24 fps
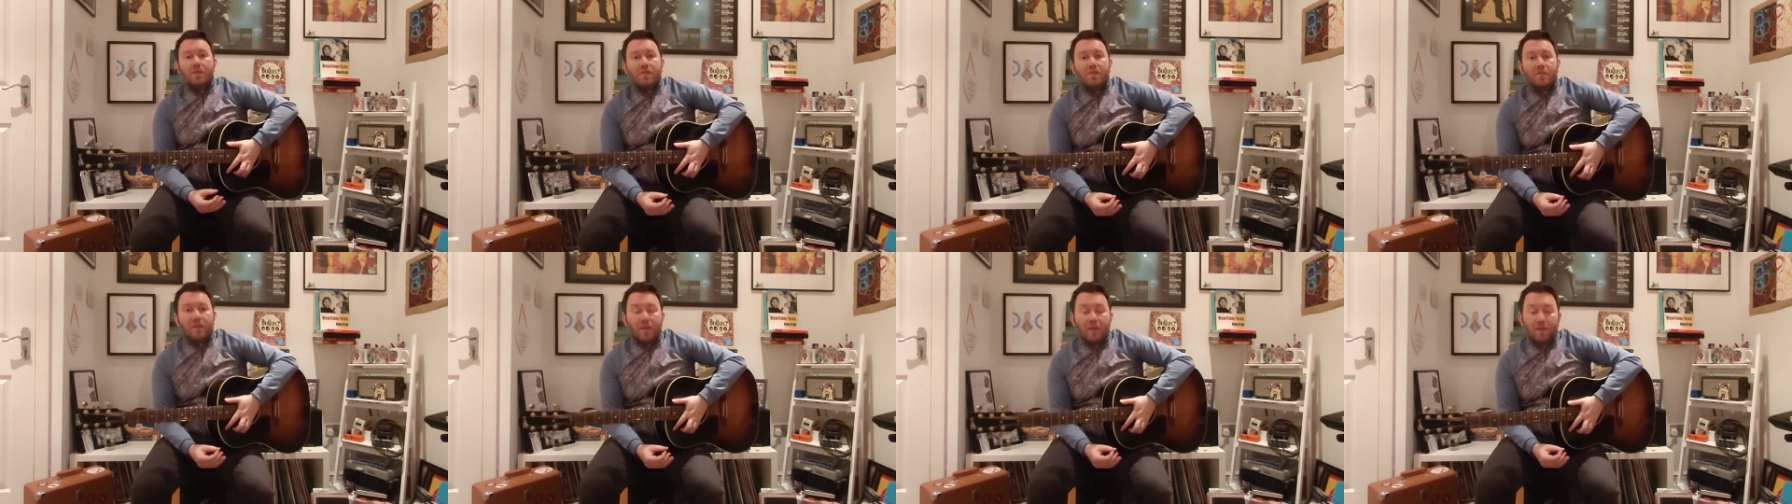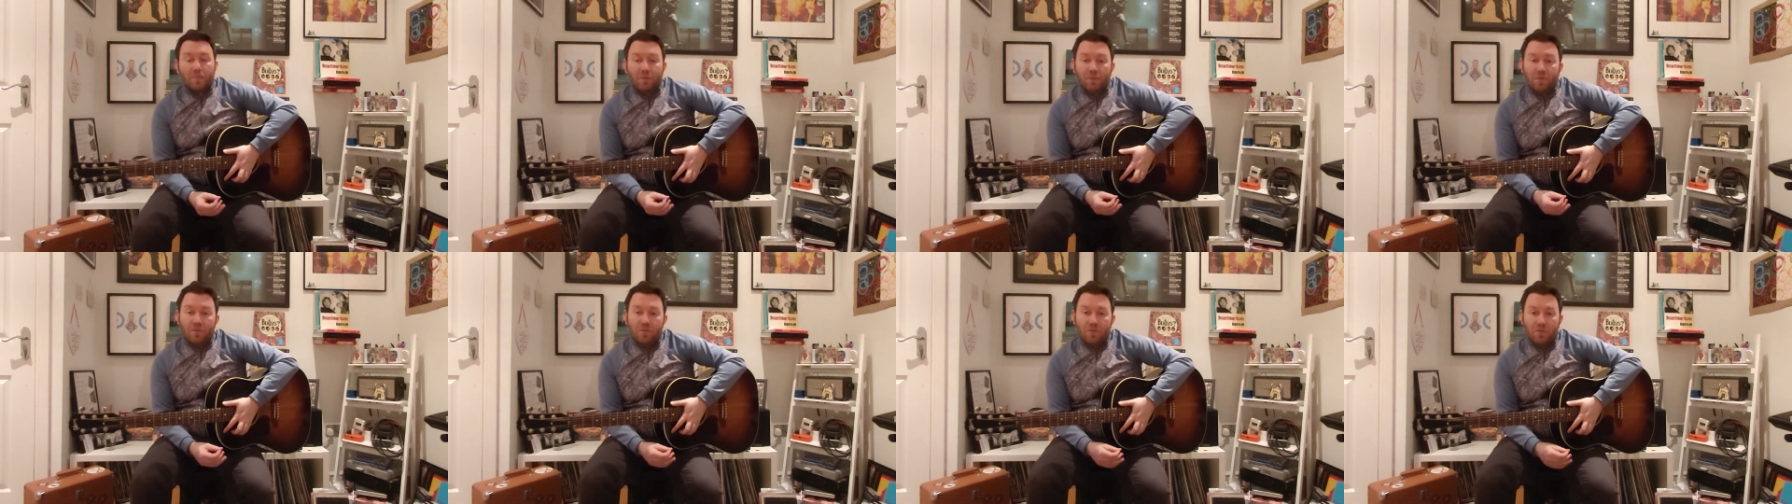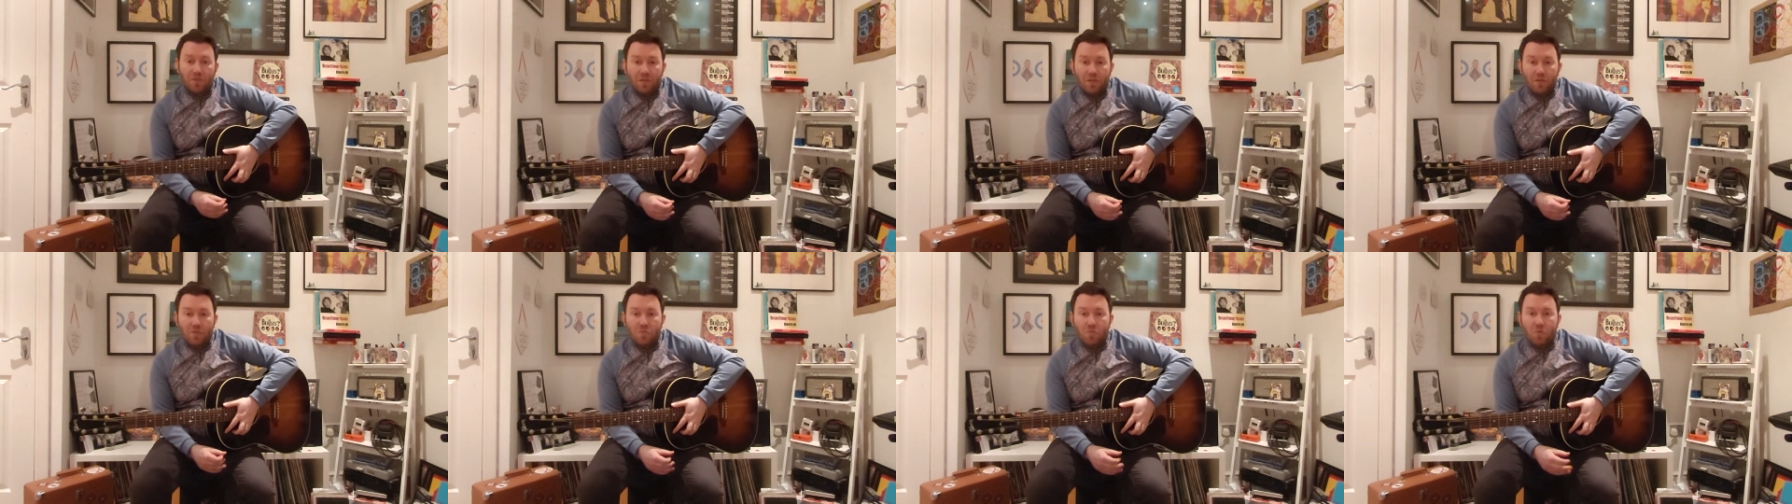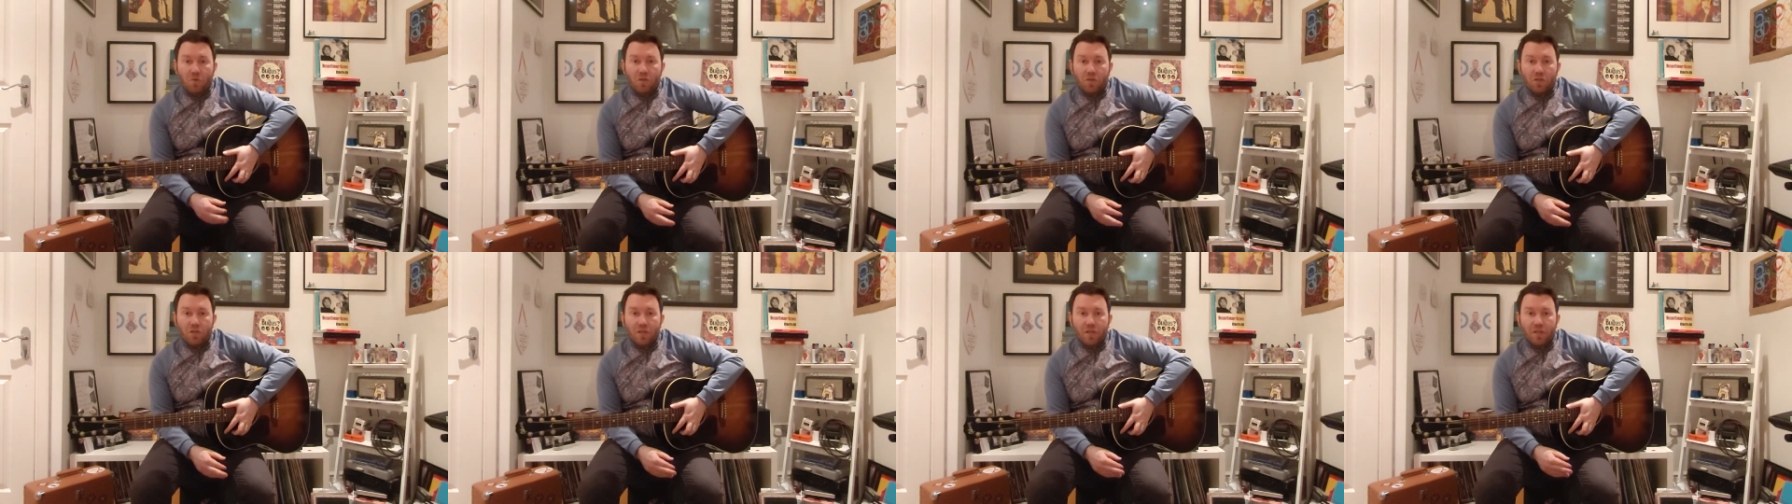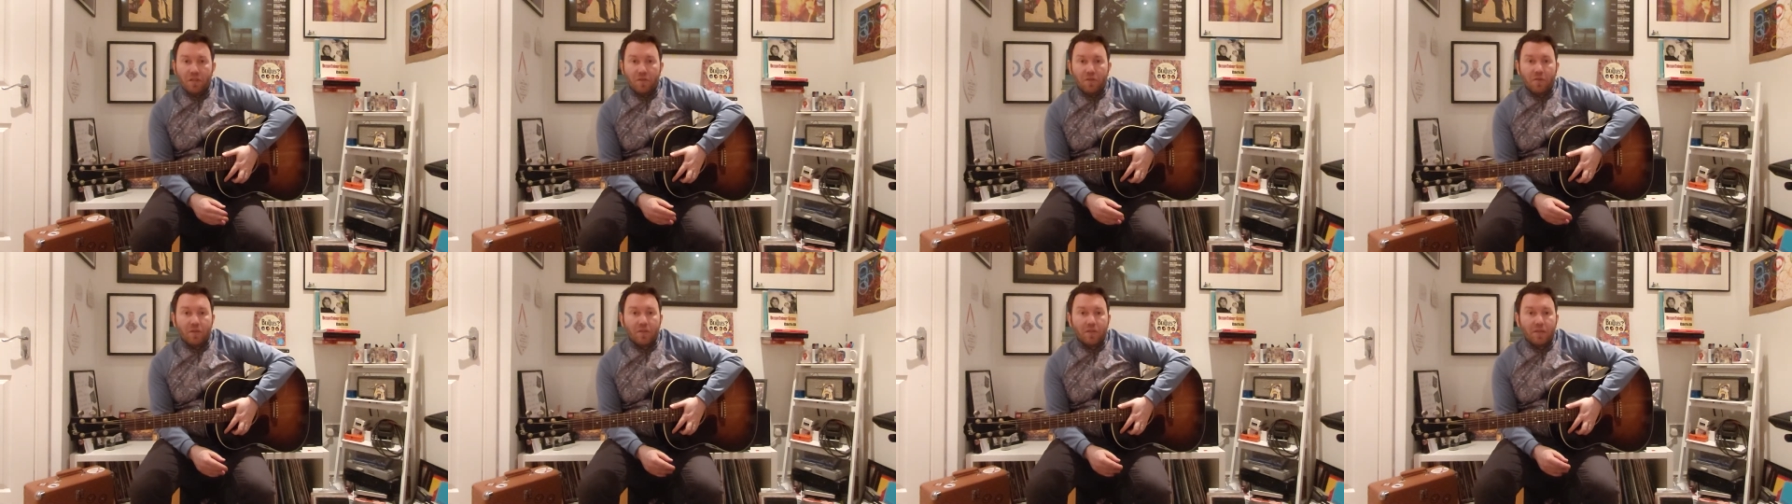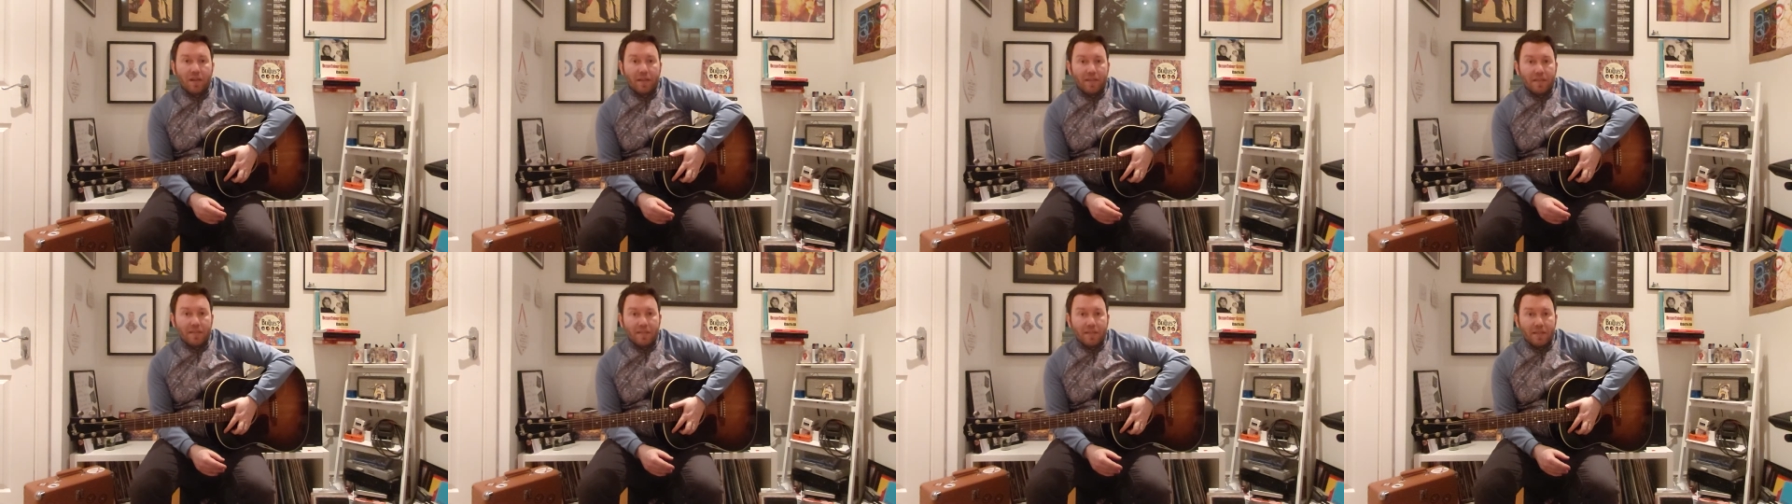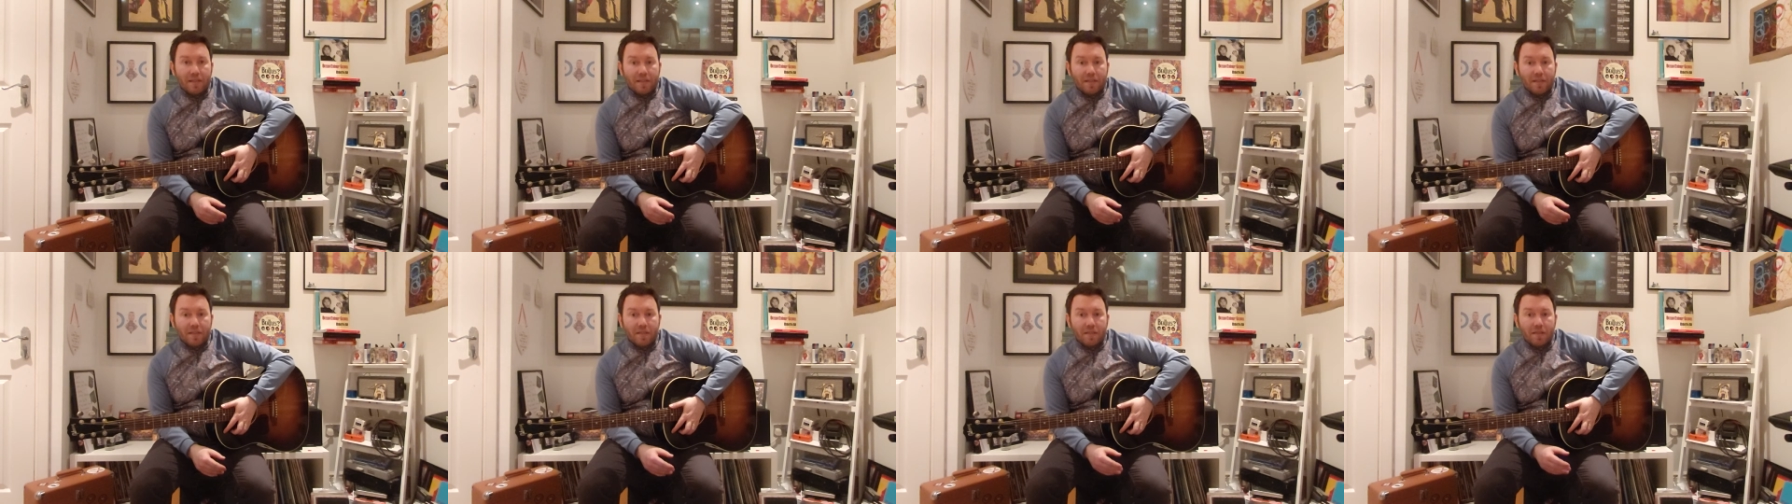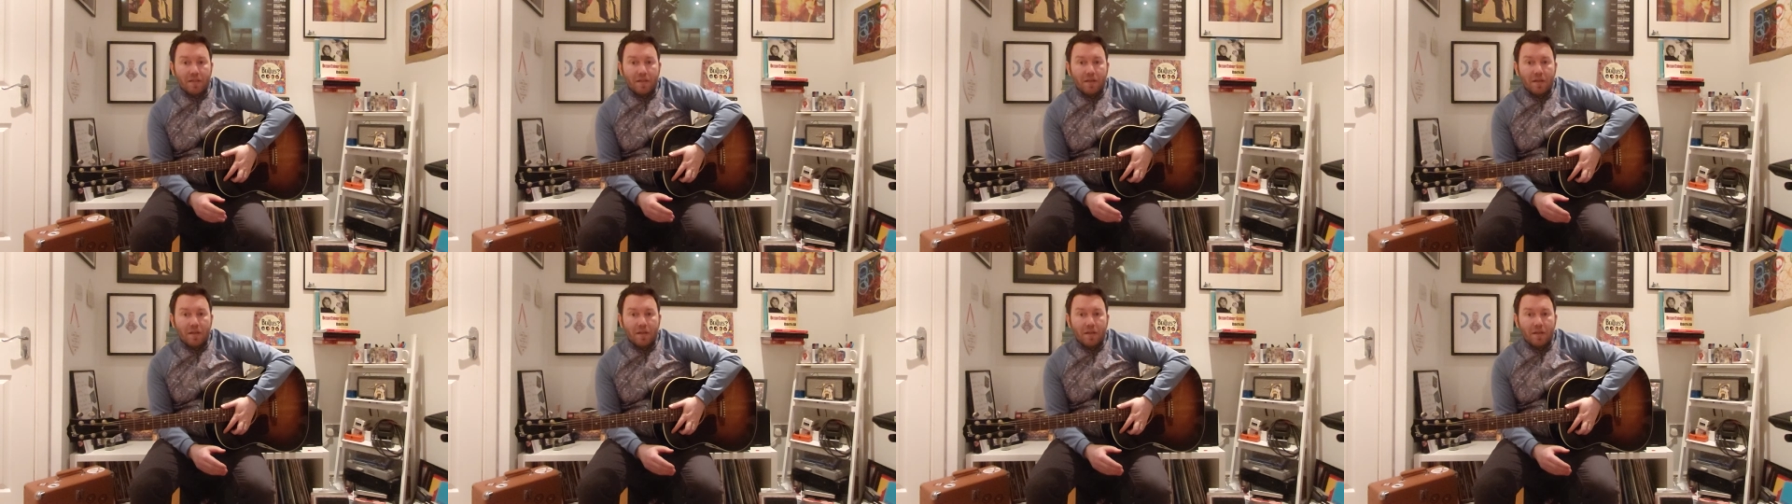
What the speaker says: for anybody who does watch it and who is interested,